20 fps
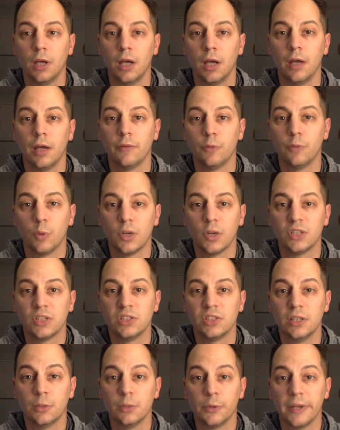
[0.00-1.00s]
If you want to
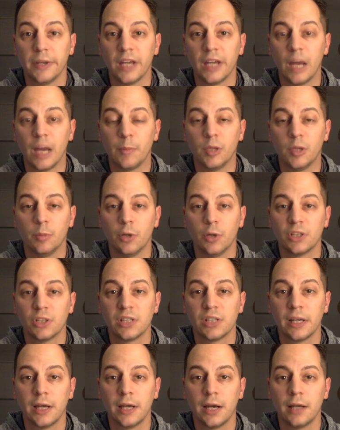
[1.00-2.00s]
see the recap of the books
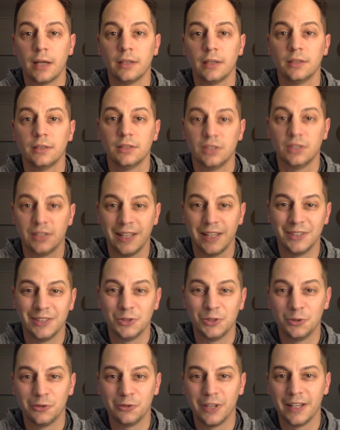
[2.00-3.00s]
I got, stay
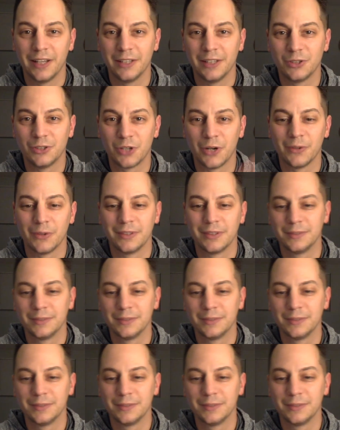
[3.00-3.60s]
tuned for that intro.